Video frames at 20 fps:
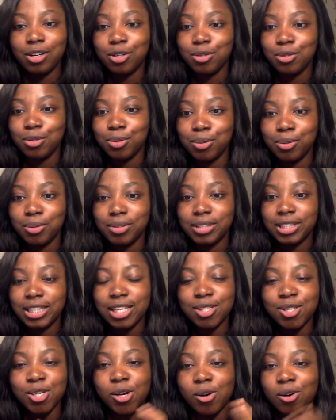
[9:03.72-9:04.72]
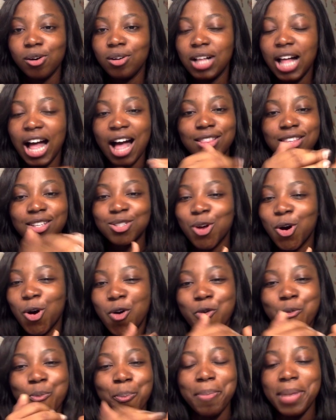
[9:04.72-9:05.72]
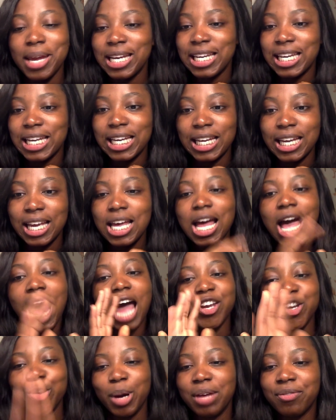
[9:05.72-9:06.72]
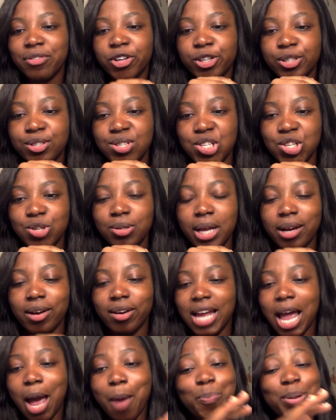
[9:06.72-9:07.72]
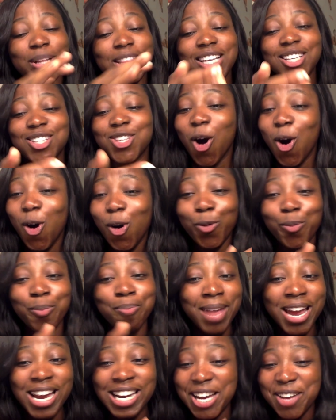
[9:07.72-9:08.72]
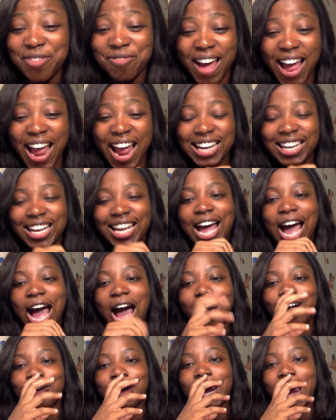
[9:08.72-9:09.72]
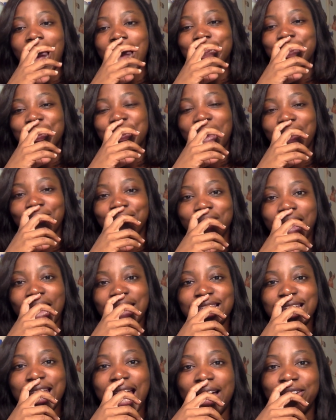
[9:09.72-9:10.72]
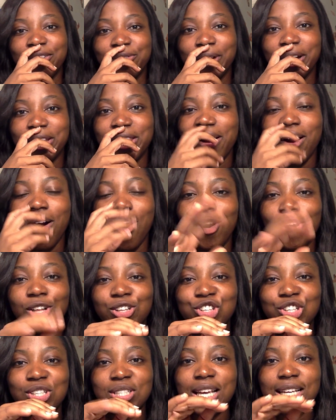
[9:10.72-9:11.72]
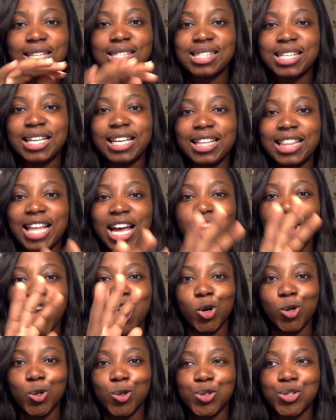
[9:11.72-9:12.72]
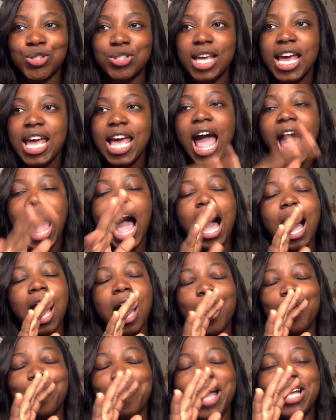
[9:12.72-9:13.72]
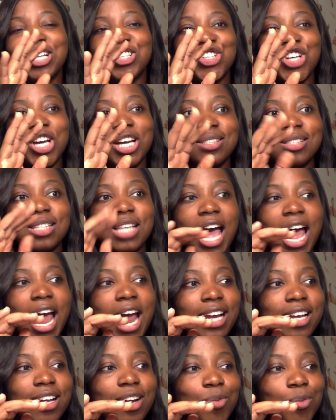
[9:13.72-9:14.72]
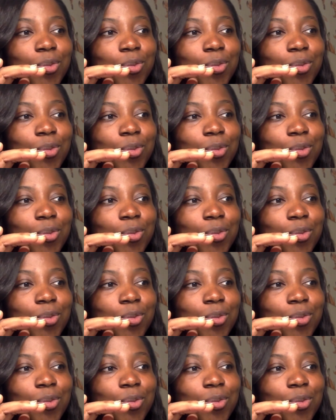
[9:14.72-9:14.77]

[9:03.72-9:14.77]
Ooh, this whole mini. I know I haven't heard See You Later yet, but this whole mini, man. Okay, I love at the end where they're all just like singing that O's and just like